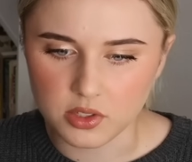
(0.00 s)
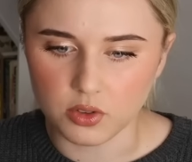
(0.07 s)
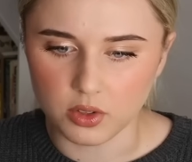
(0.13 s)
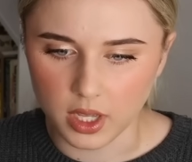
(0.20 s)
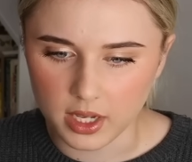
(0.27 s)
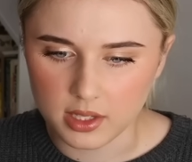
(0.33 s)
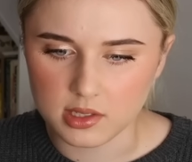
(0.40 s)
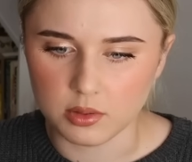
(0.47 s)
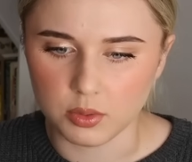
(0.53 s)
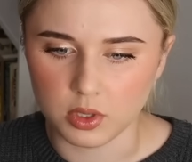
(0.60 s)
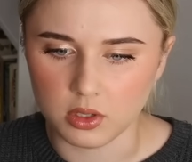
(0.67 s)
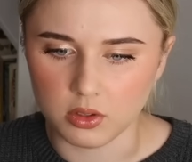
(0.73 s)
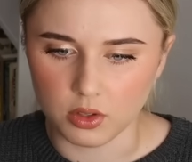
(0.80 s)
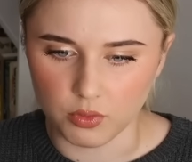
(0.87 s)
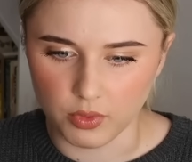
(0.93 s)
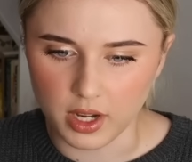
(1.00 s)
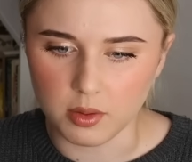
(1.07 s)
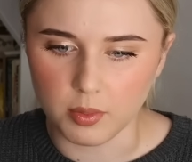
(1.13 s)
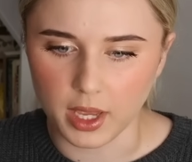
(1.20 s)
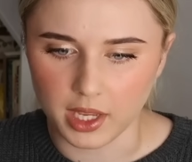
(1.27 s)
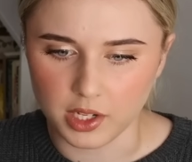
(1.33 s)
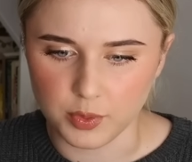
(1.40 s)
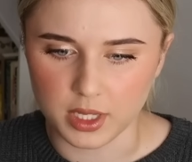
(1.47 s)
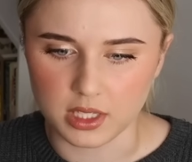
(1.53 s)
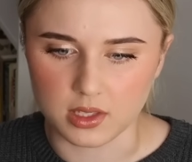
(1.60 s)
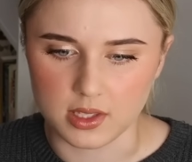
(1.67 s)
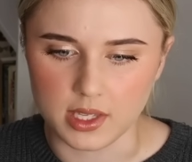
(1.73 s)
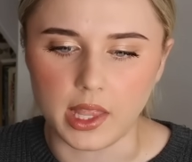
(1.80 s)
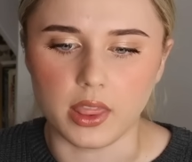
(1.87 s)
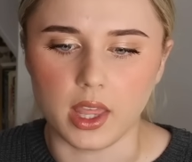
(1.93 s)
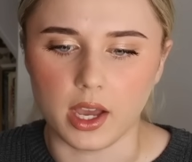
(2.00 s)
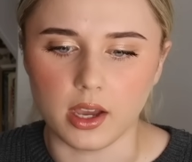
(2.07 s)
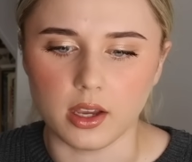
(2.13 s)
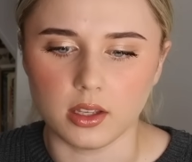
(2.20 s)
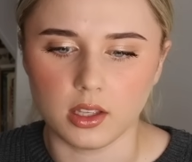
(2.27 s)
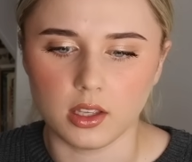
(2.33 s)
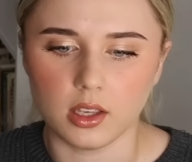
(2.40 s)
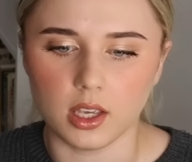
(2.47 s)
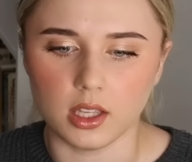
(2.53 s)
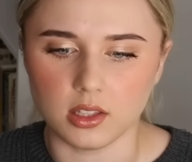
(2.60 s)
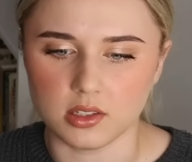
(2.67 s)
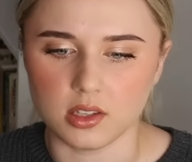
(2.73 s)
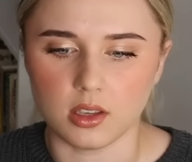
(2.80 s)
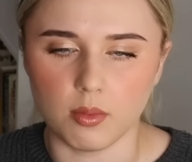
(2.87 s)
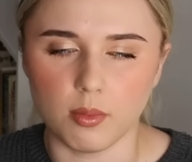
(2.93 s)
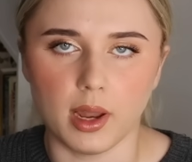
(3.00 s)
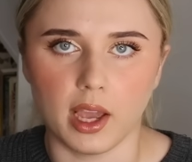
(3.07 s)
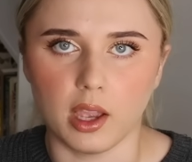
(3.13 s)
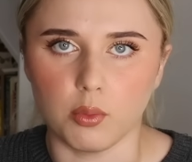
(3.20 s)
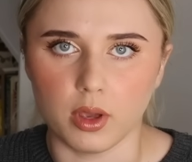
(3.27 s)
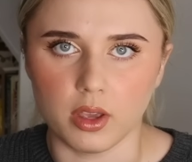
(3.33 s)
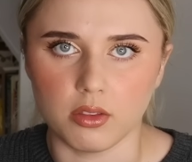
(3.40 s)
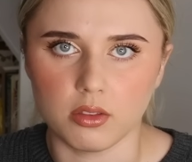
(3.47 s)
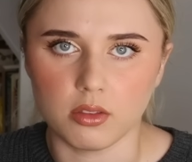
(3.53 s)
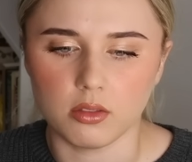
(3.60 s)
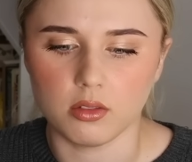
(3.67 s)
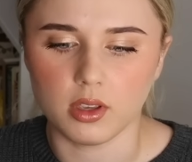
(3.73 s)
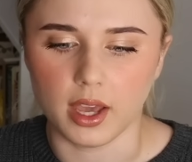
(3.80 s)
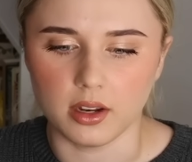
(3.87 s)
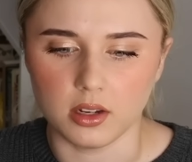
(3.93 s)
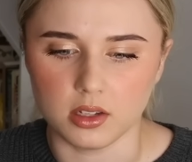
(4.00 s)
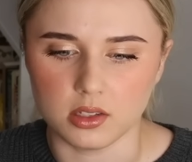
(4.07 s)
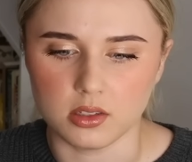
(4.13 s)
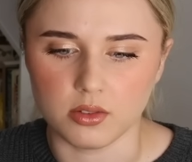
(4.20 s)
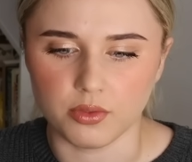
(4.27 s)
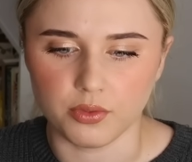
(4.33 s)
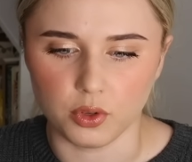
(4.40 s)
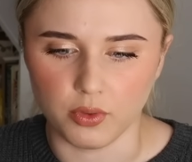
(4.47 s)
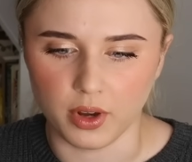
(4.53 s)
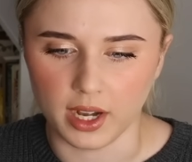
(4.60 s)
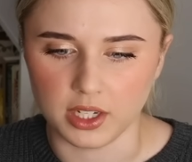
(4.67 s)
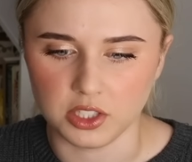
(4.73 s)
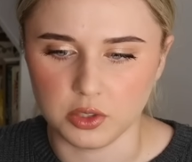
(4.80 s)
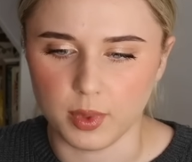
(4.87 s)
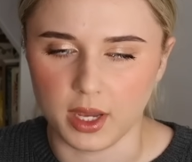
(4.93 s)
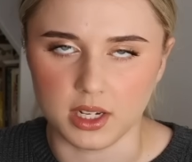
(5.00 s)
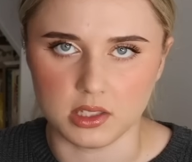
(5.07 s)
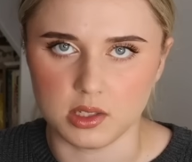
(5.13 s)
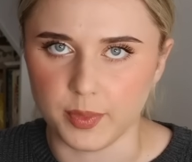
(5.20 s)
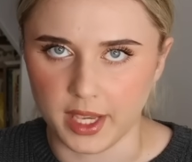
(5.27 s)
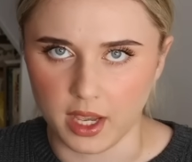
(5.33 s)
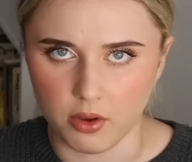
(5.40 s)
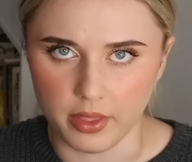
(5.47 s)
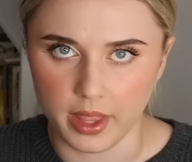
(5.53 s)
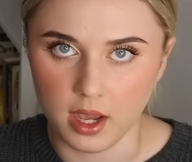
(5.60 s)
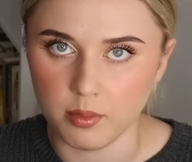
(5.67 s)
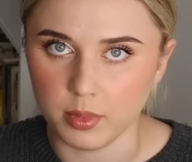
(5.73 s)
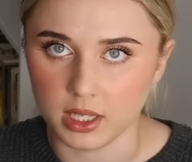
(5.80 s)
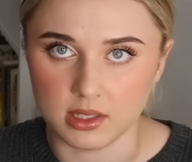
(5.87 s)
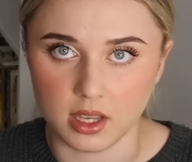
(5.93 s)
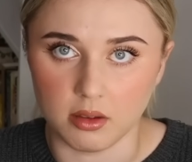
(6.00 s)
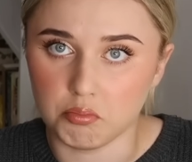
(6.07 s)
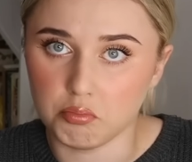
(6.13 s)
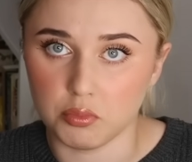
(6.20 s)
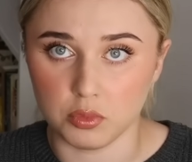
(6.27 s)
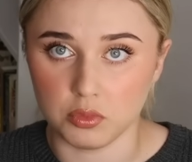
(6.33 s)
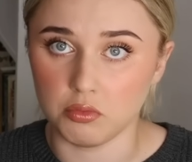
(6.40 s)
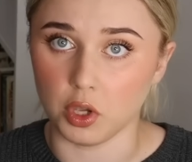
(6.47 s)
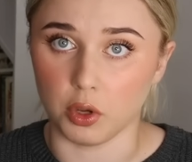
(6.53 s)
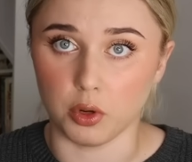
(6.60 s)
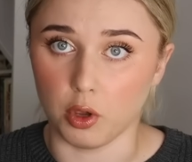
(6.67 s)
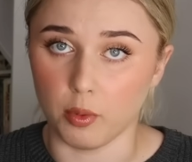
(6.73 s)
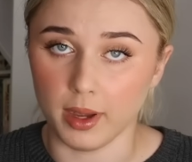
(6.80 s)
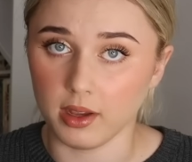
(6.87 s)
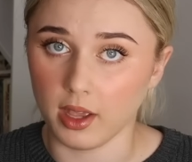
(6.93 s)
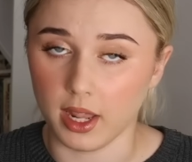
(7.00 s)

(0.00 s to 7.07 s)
saw that. Someone on the Reddit page basically said that it doesn't comply with Canada's food regulations, but I didn't speak out on that because I don't know about